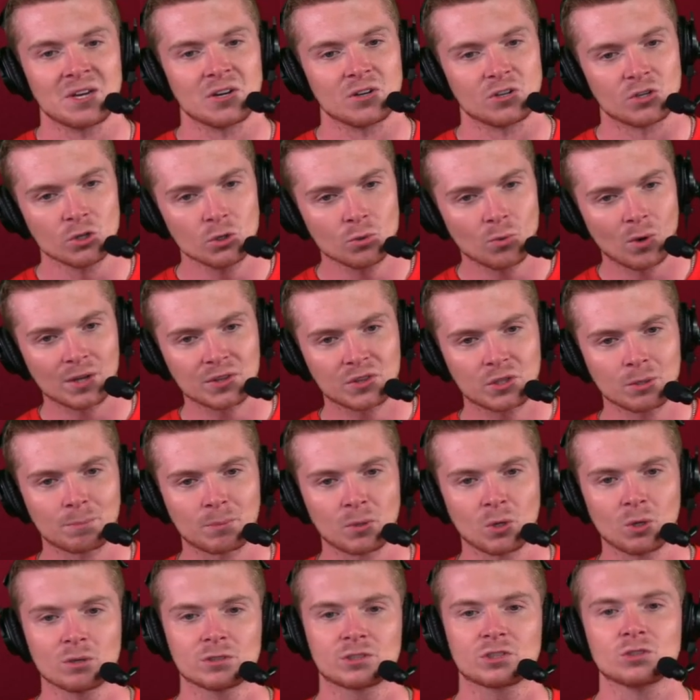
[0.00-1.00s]
Do you want the
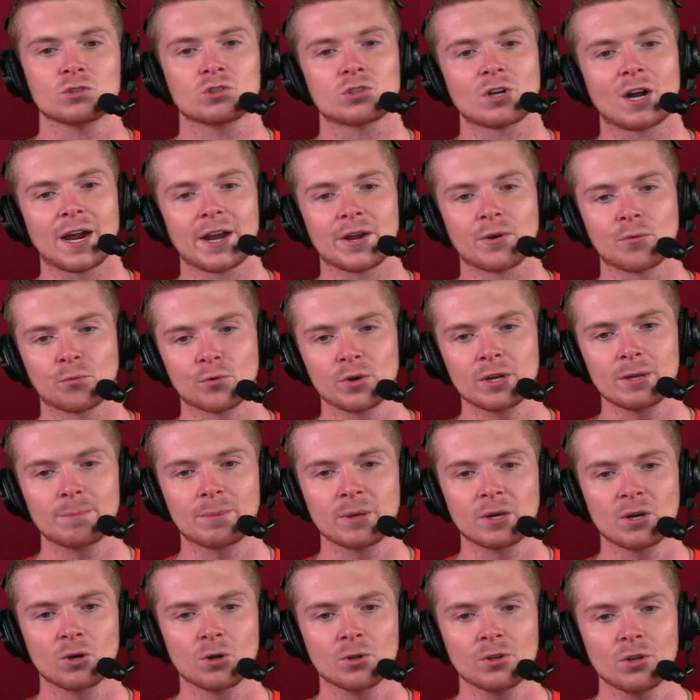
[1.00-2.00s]
Bulls to try and
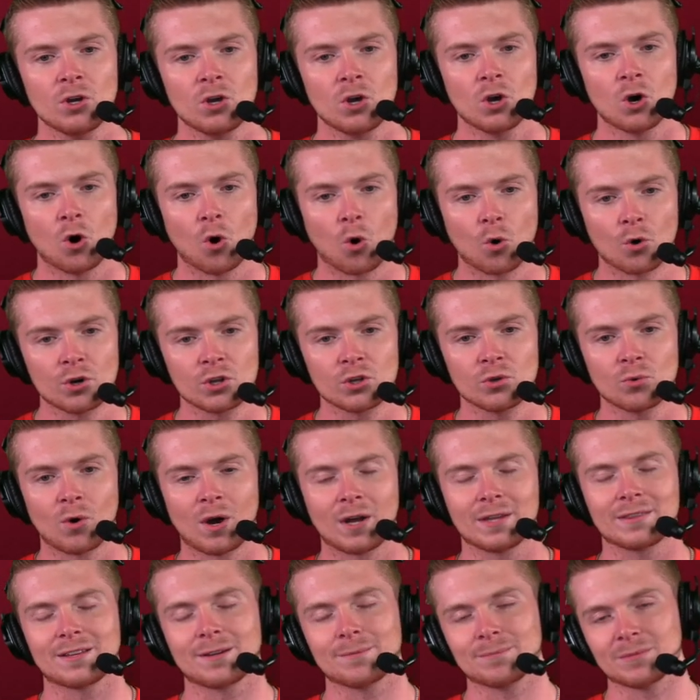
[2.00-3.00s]
rebuild, or do you
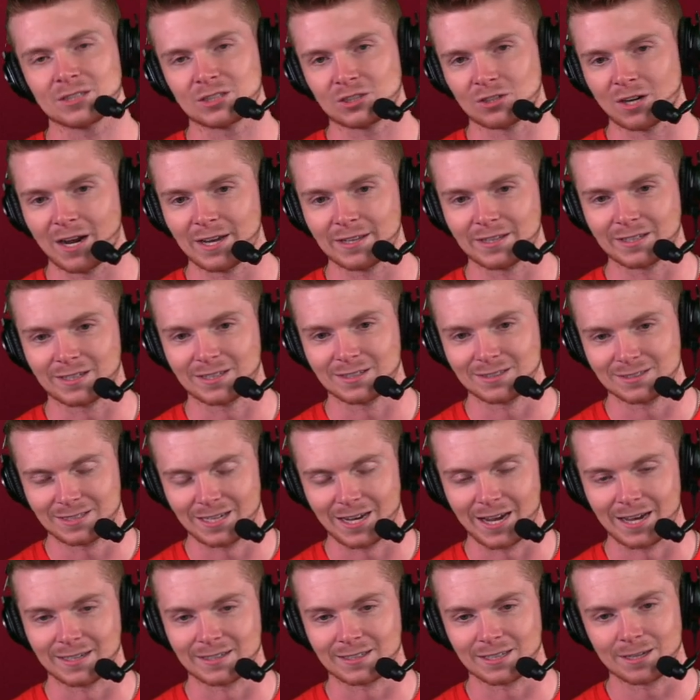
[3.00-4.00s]
want them to try to
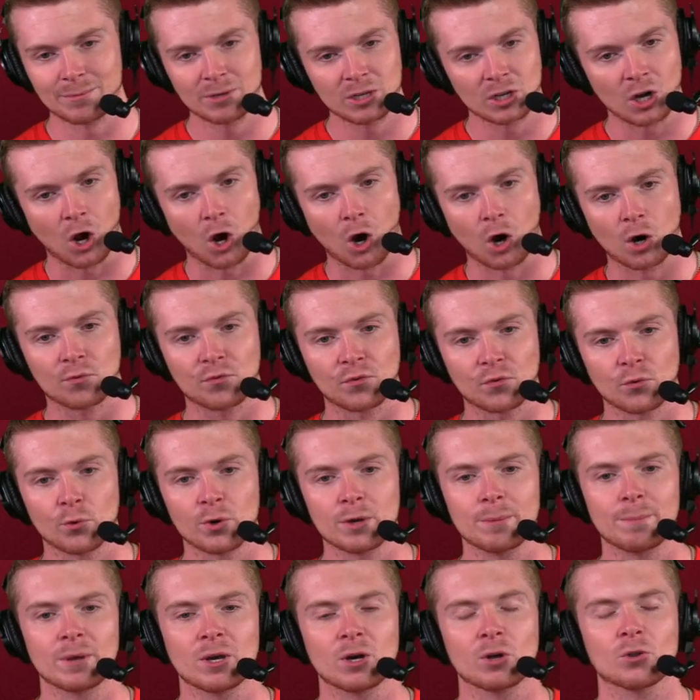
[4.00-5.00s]
contend? Give me an R for
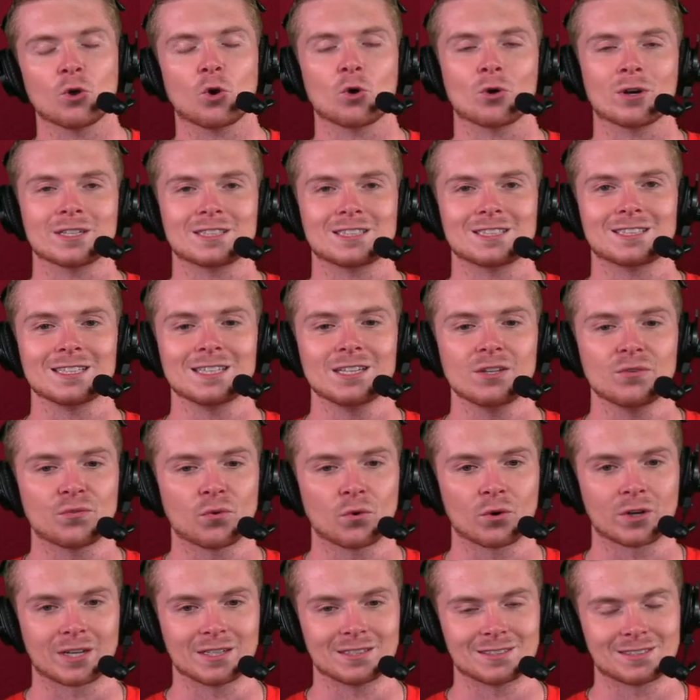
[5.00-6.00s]
rebuild or a C
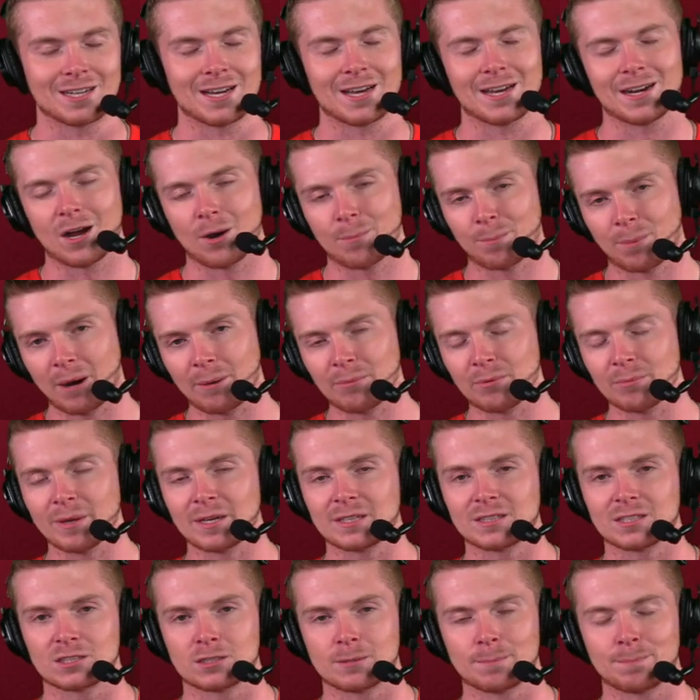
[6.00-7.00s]
for contend. I'll probably
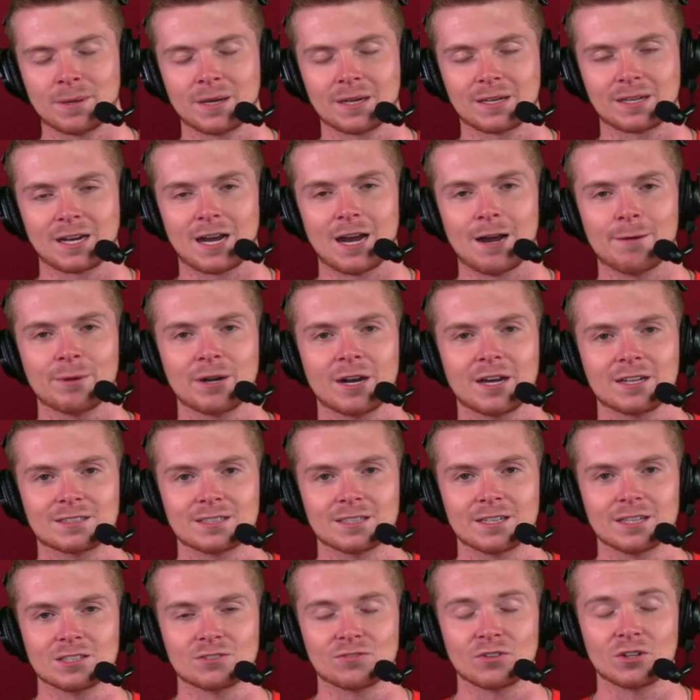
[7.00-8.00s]
make this a pinned comment on
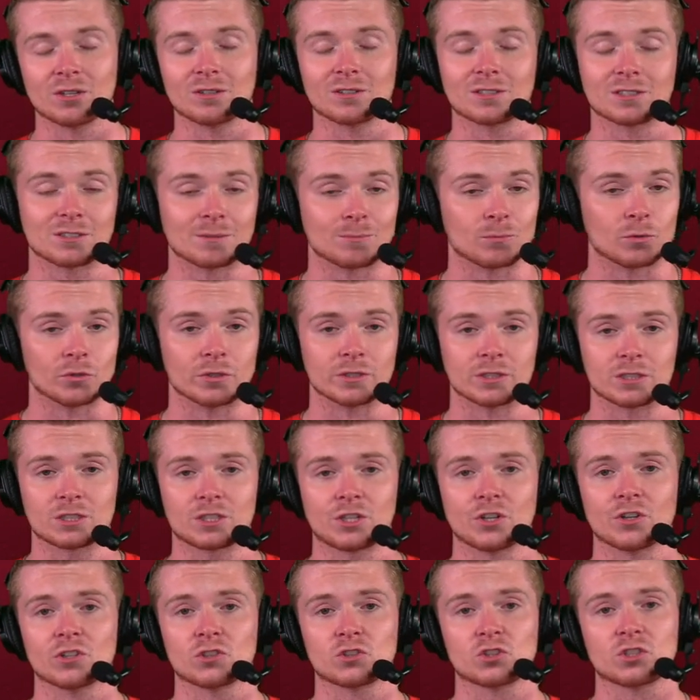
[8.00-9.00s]
today's video because I'm really just
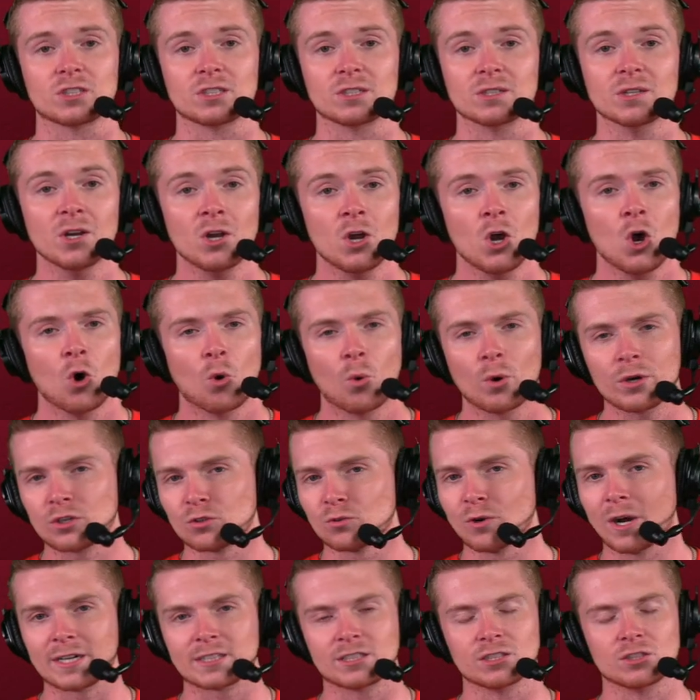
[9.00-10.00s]
curious to see what
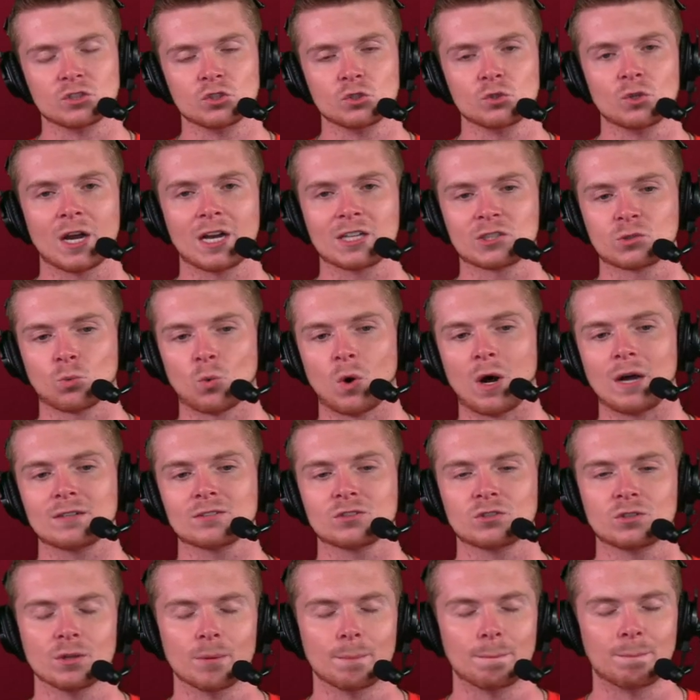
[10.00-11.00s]
direction you guys
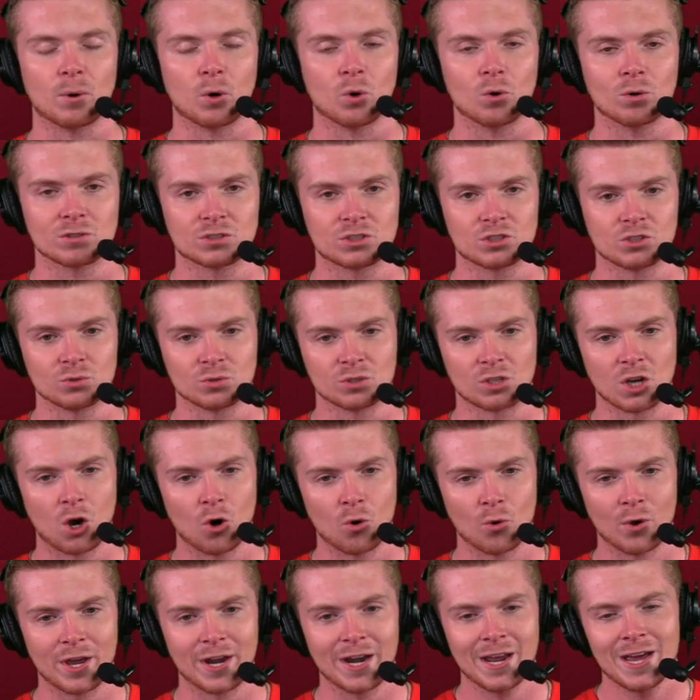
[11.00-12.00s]
want the Bulls to
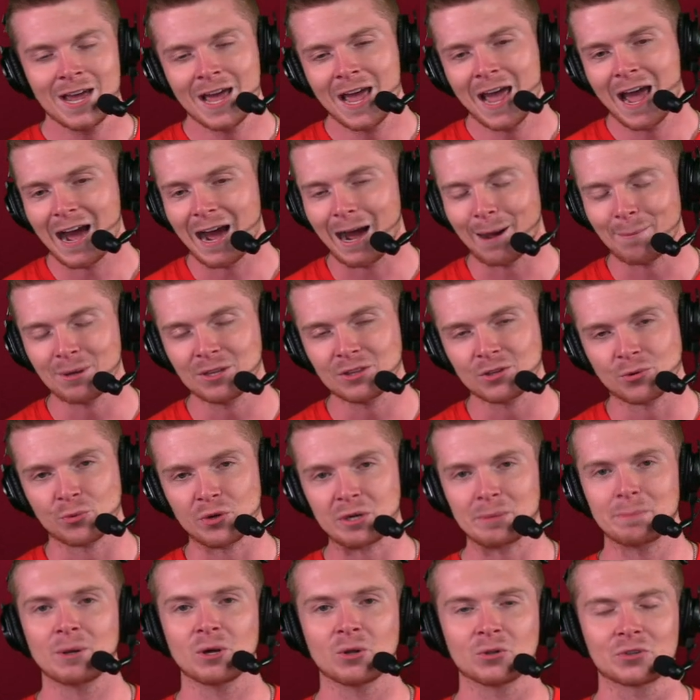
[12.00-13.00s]
go in. I'm in the
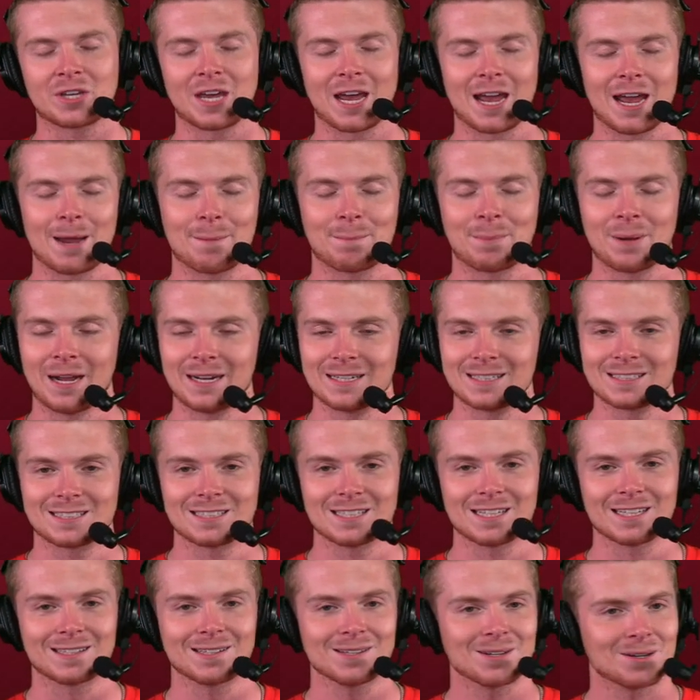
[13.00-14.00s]
rebuild camp. I just
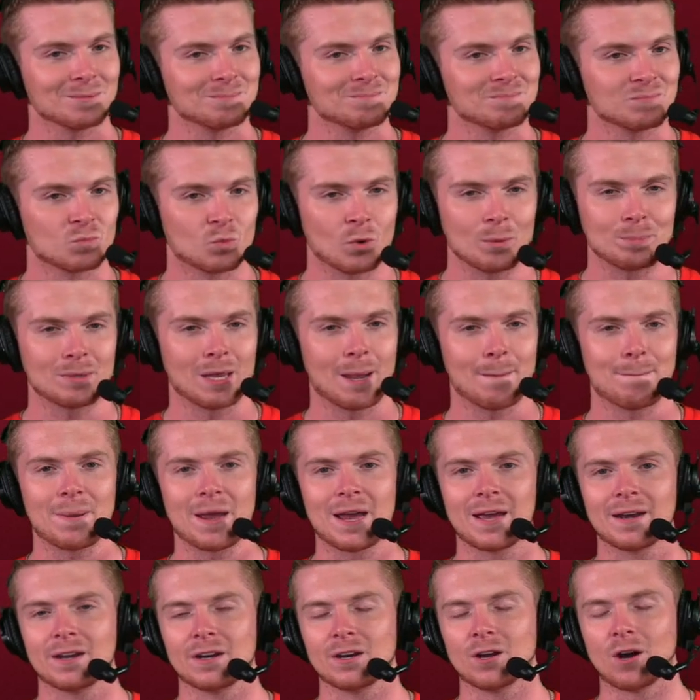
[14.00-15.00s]
think, you know, rip that
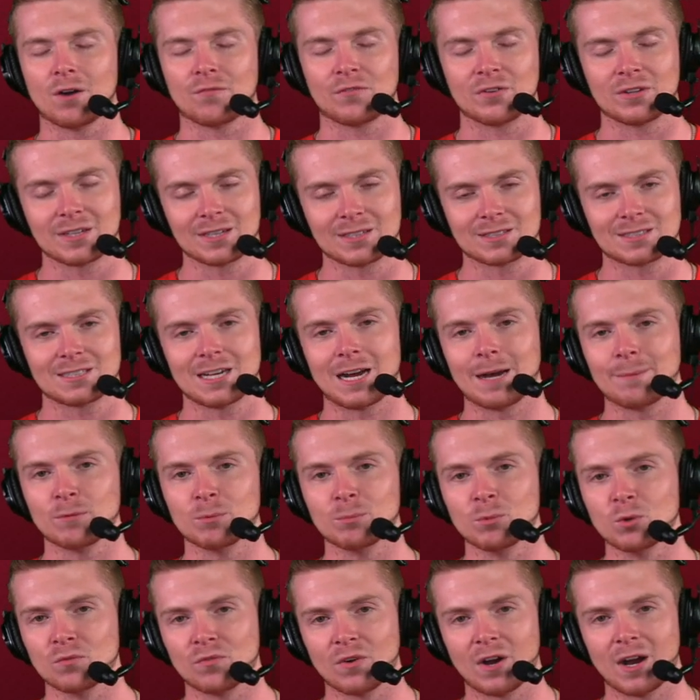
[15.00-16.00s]
Band-Aid off. I think it's time to
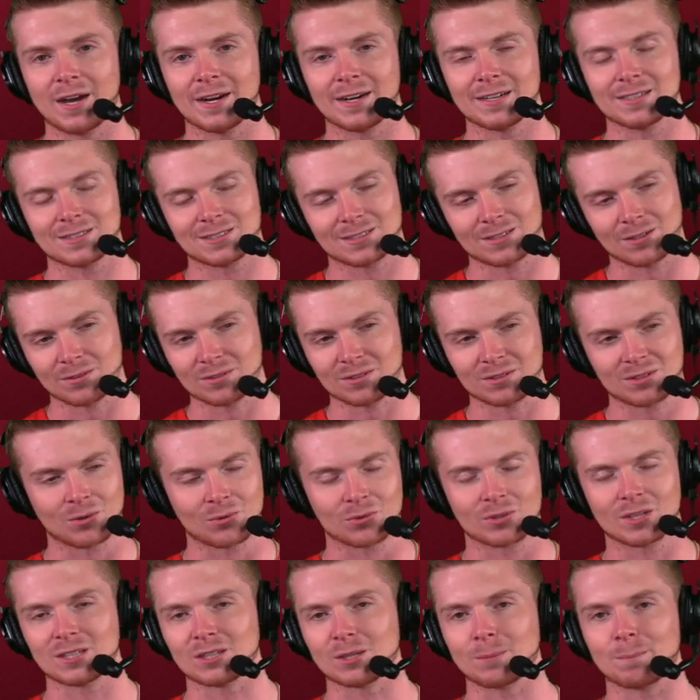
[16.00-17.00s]
move on. I just
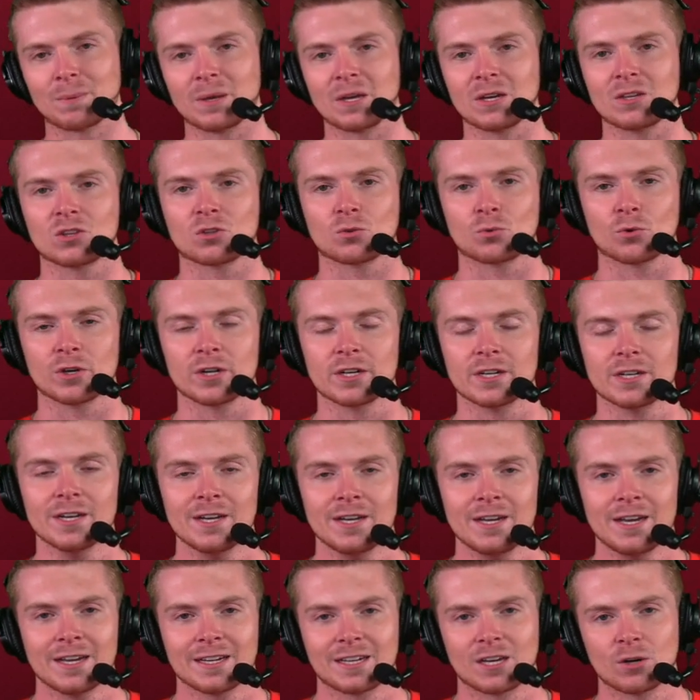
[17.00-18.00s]
don't think the big three
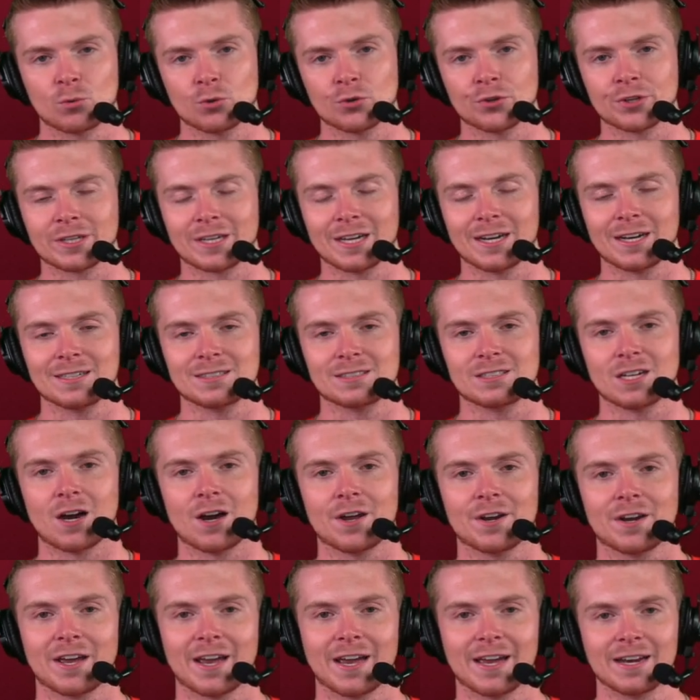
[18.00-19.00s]
can really get it
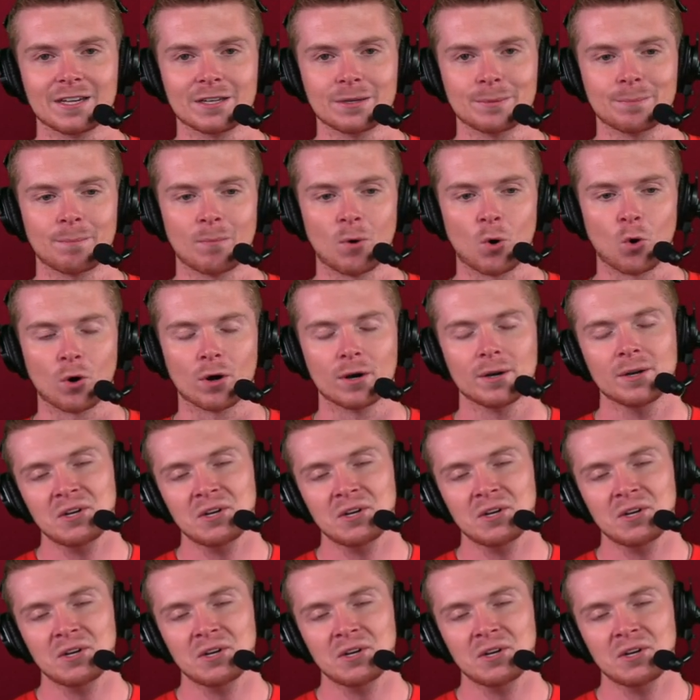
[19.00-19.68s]
done anymore.